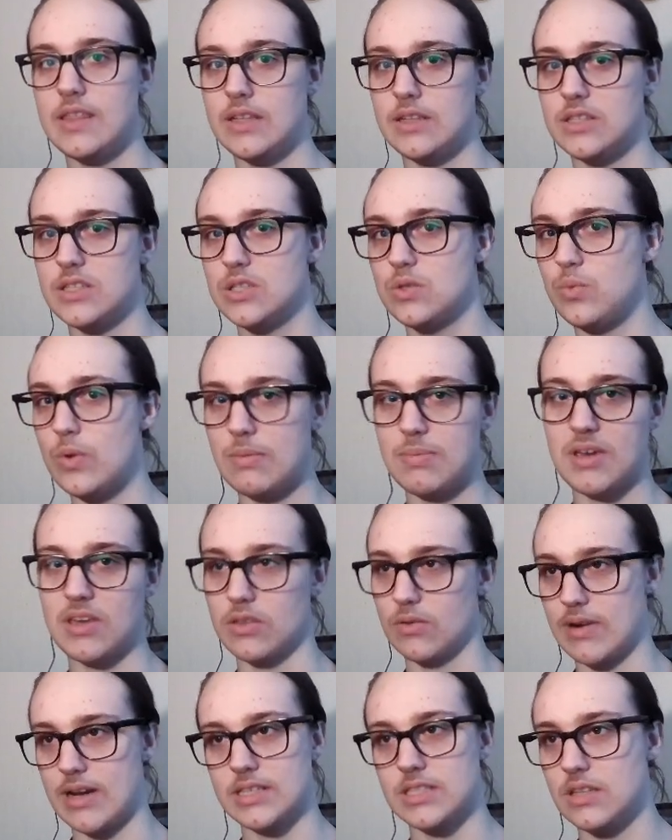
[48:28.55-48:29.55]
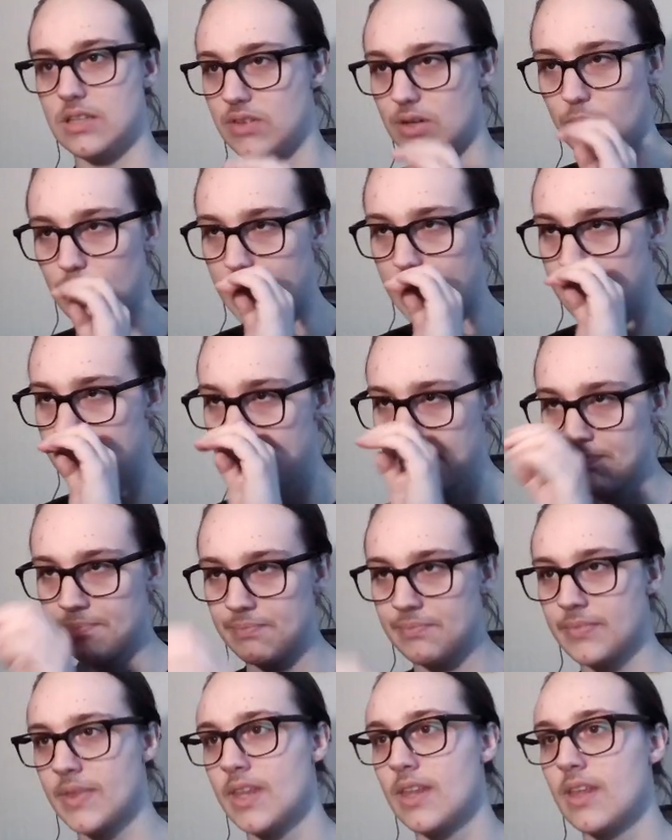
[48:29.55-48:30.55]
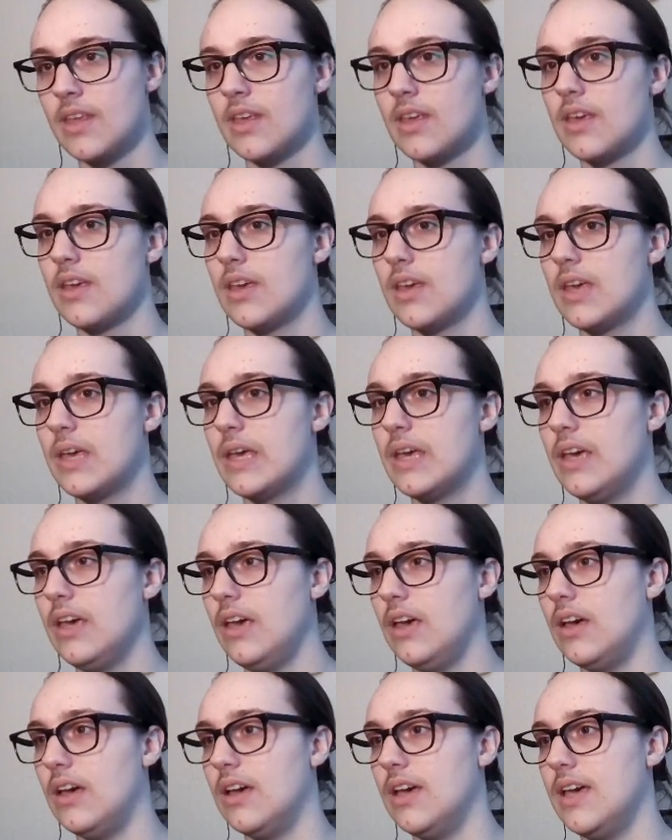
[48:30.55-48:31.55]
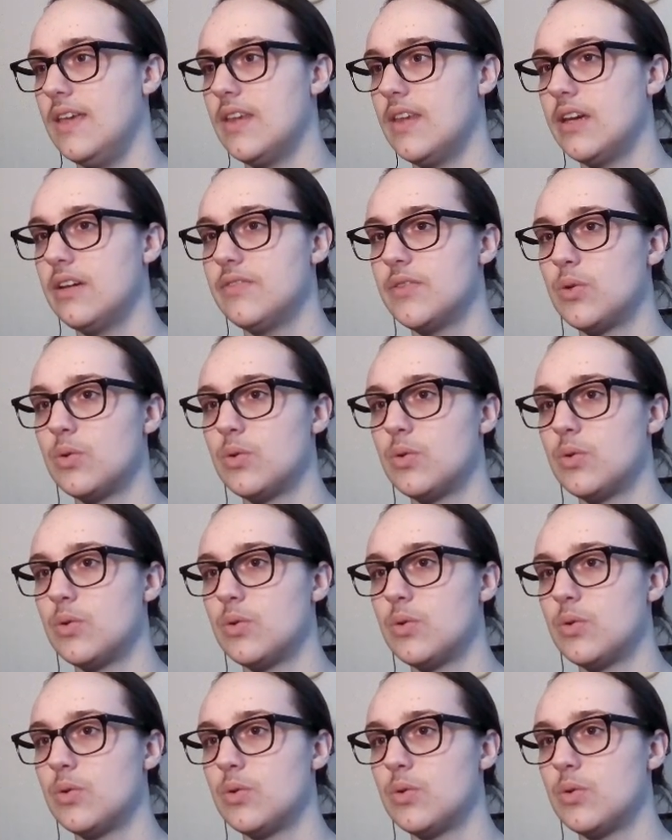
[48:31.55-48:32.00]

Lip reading: then sweeping the rest of it away. And then I, of